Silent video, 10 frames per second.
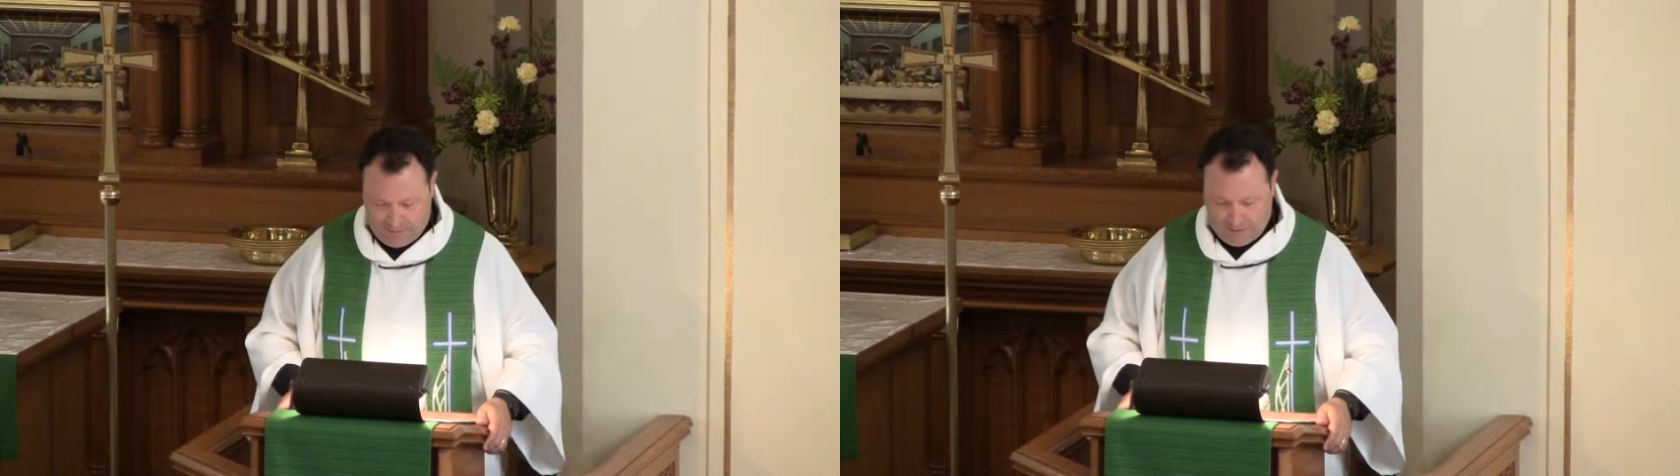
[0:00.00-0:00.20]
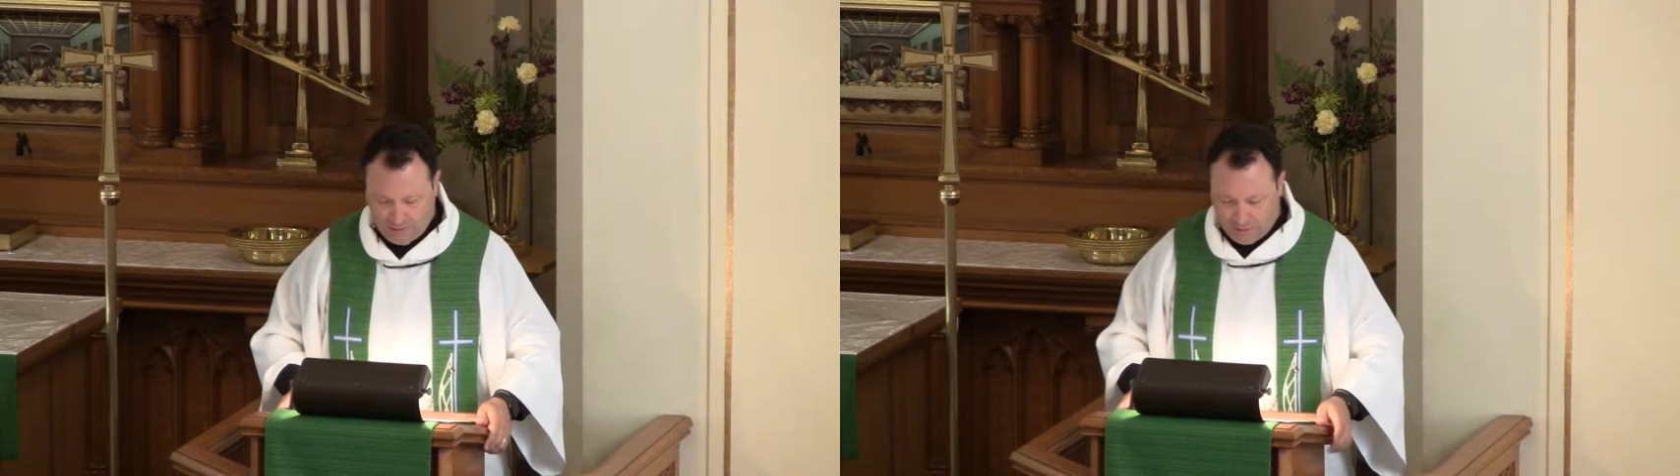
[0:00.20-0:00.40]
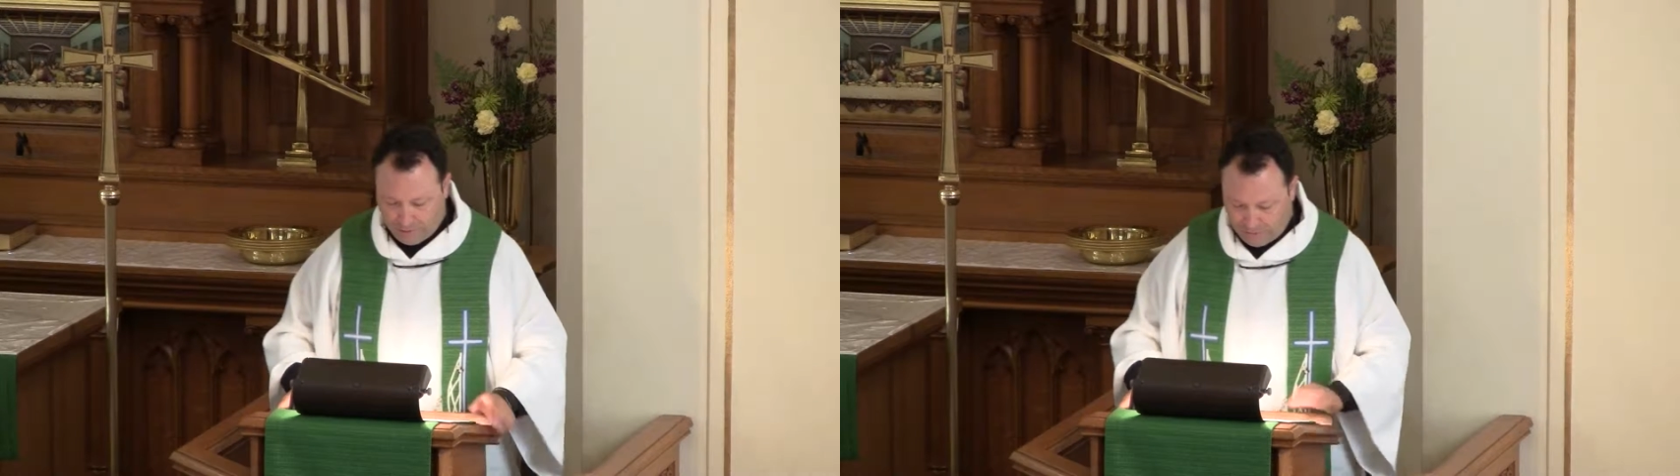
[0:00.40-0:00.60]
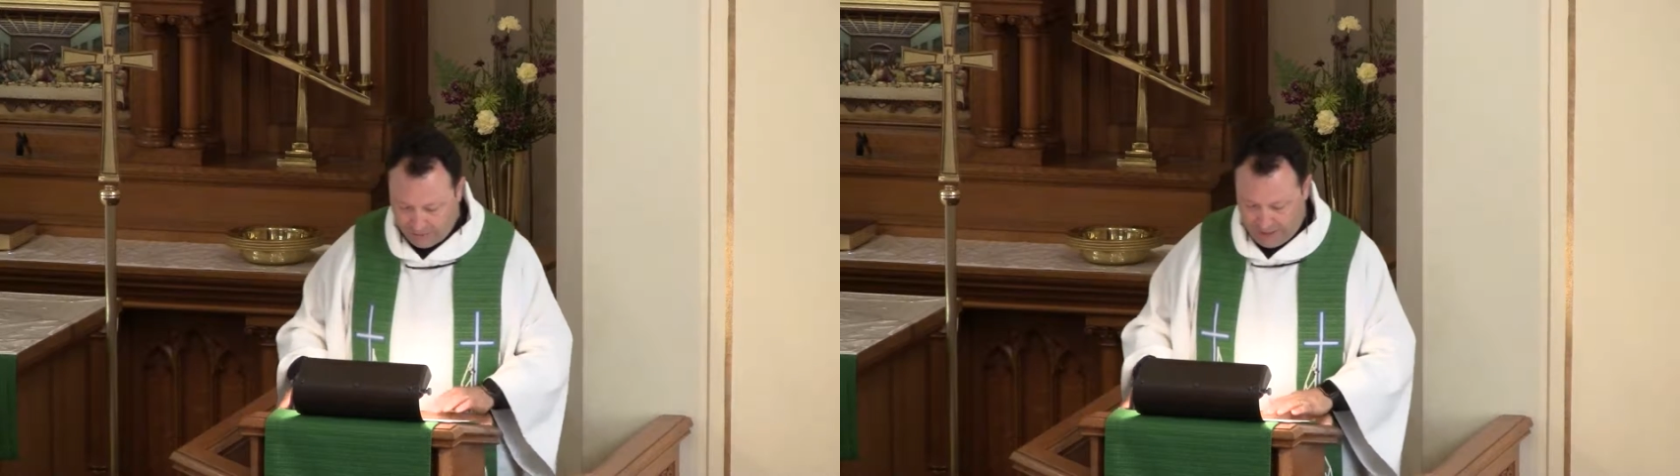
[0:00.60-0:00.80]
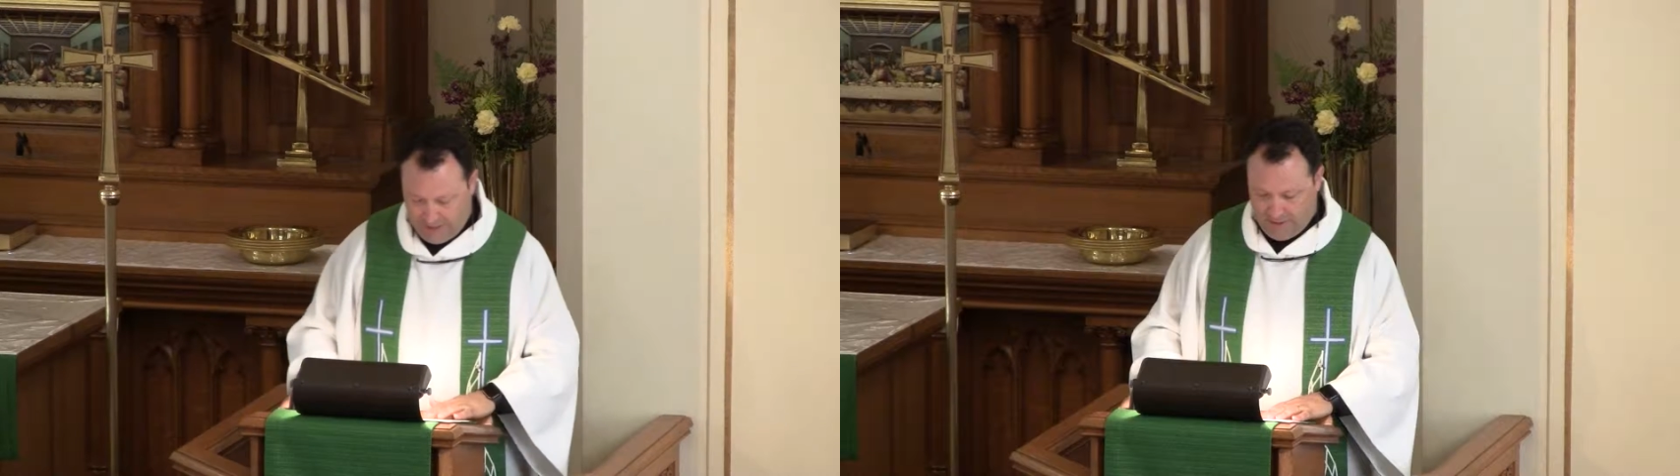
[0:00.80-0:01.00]
the Lord
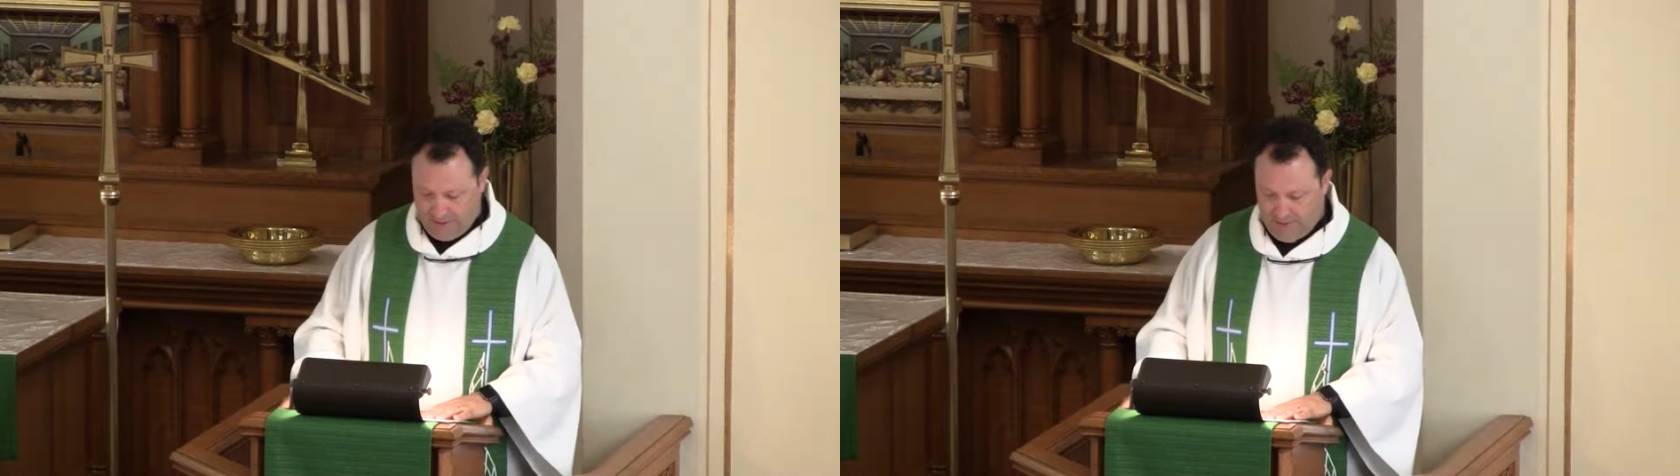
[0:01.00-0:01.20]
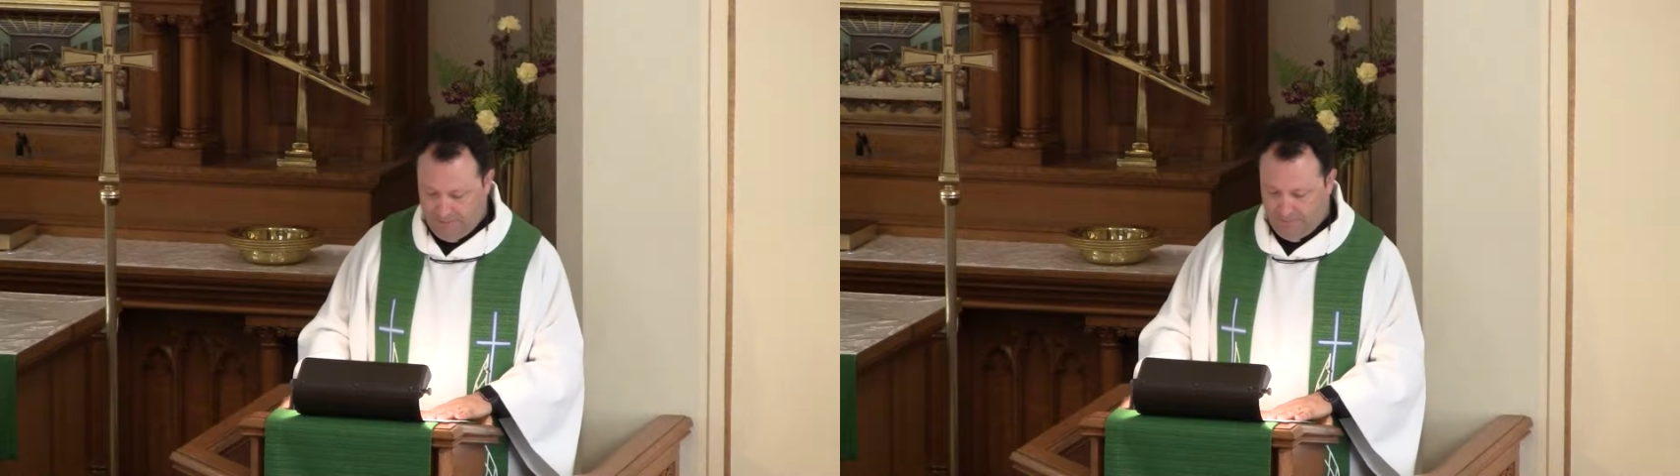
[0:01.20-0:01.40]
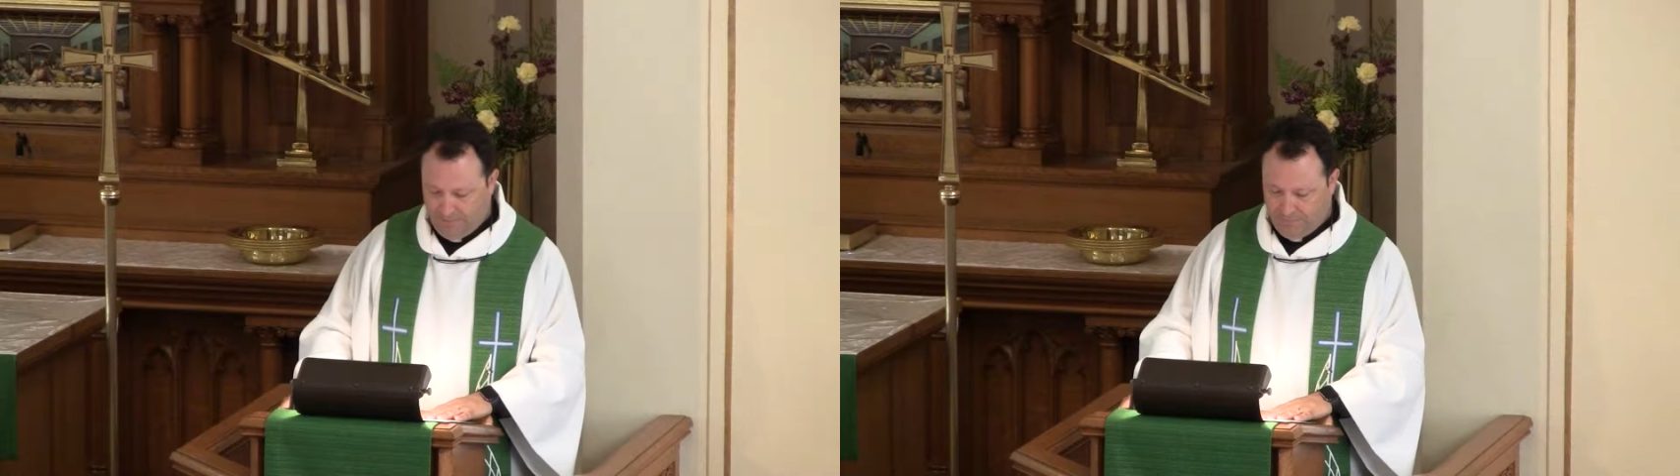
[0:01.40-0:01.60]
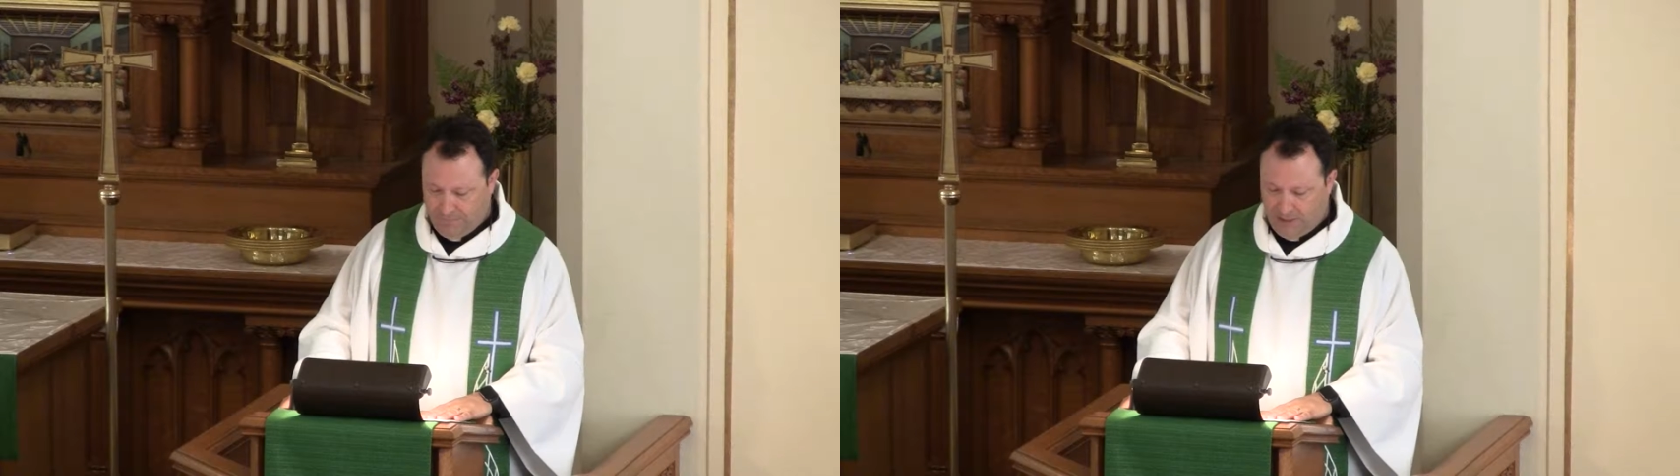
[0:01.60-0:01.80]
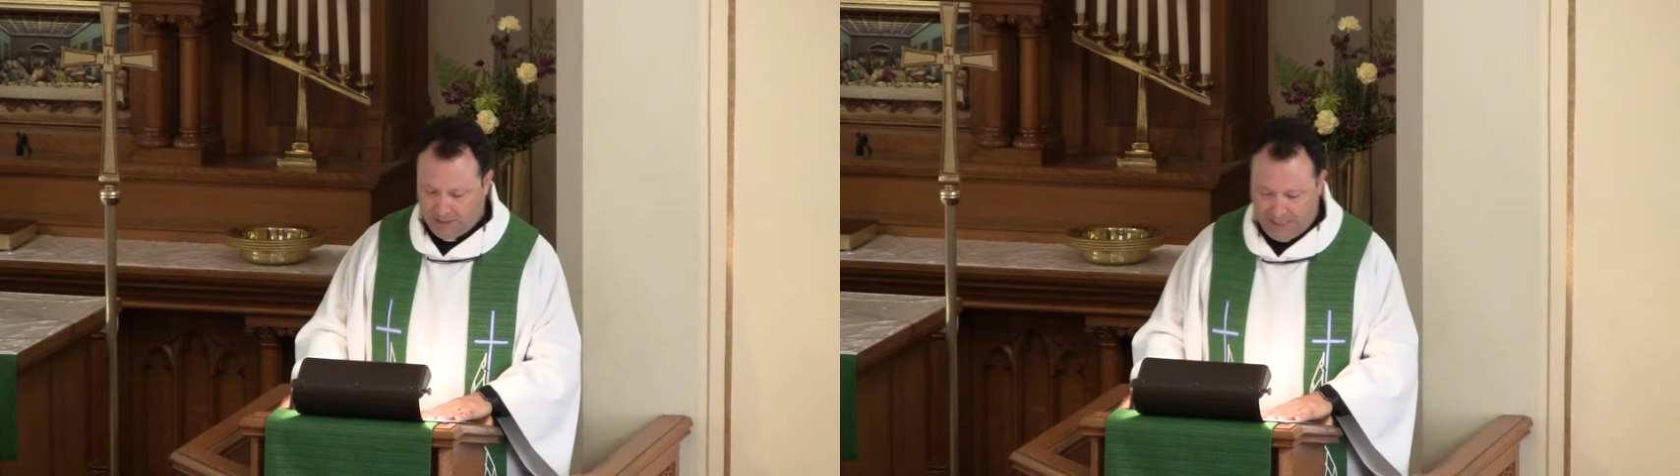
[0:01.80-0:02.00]
said.
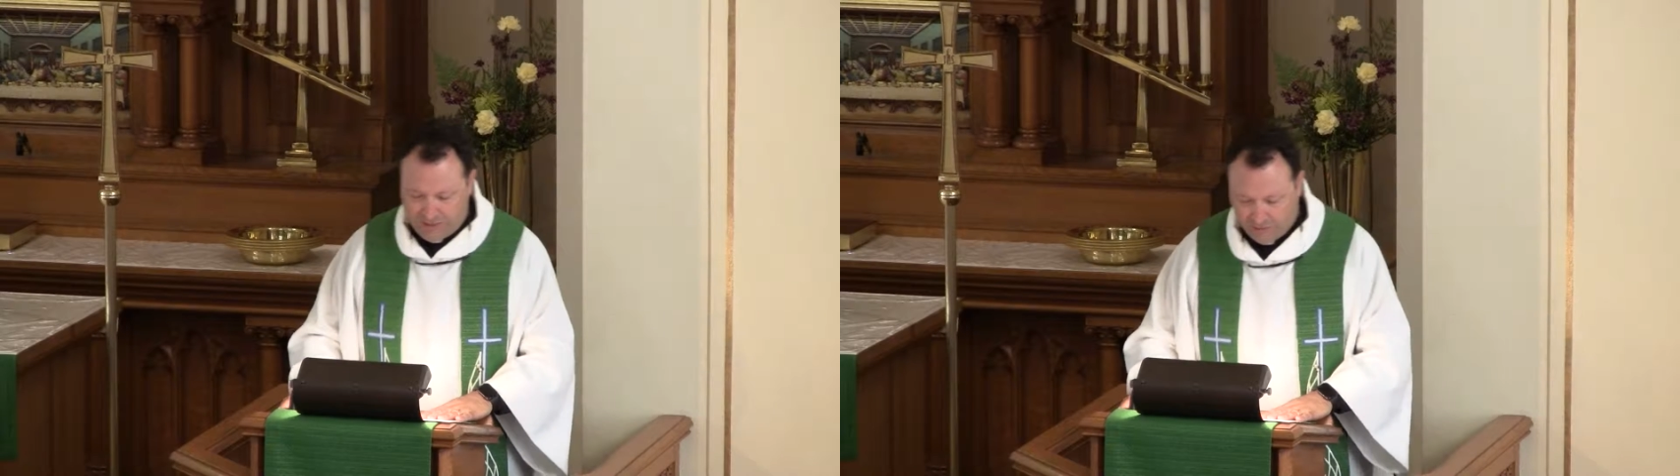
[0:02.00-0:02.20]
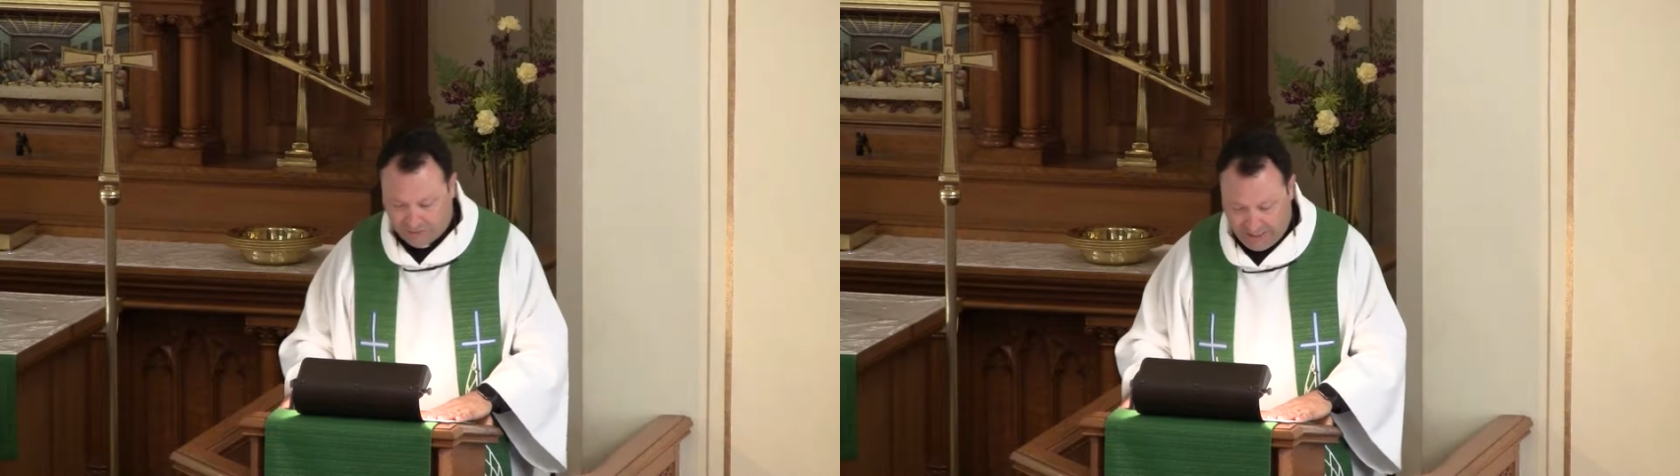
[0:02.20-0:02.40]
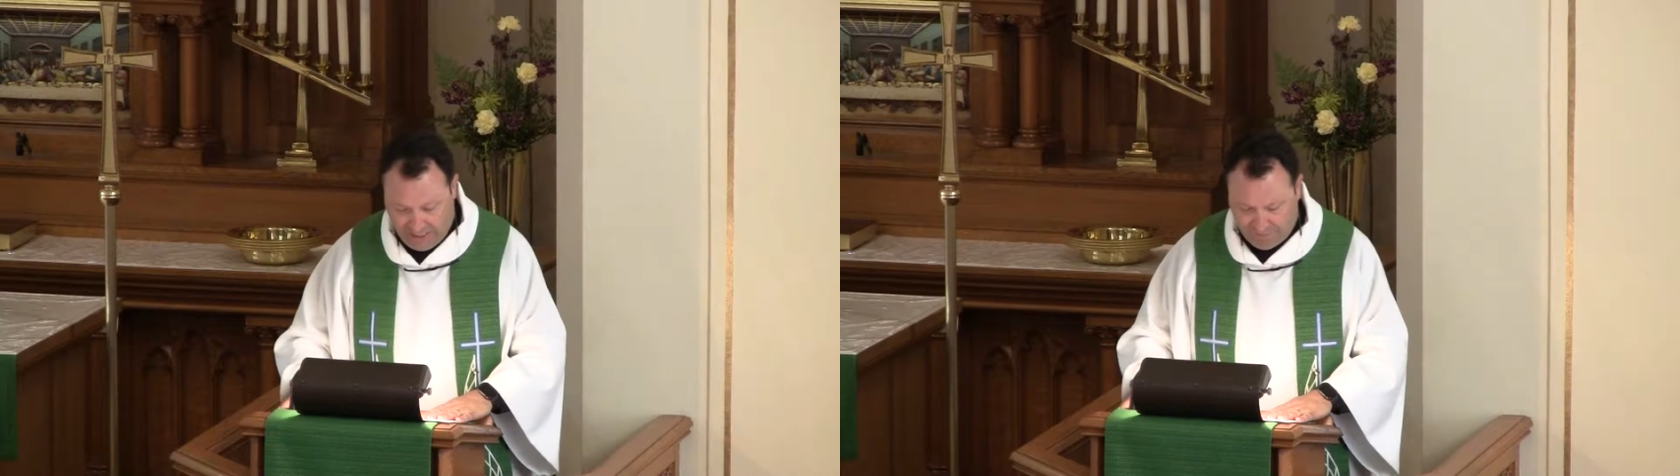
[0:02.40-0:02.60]
And Elijah said,